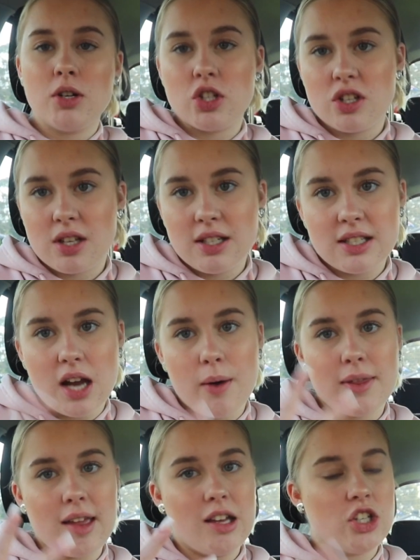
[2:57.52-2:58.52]
much just going to
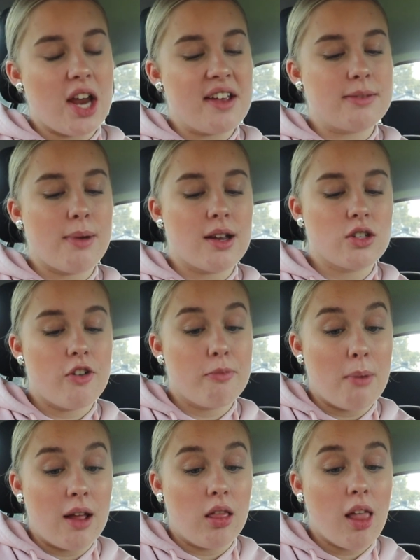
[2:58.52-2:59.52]
start with each aspect
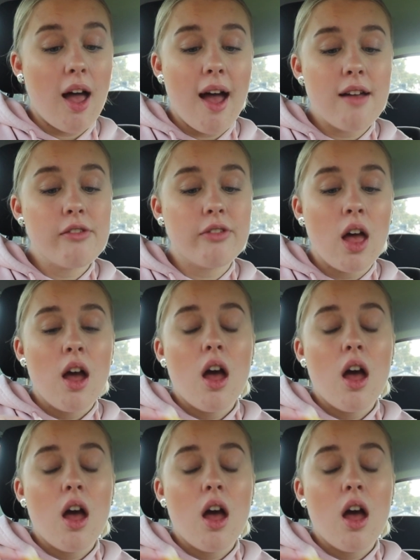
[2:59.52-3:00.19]
of my life.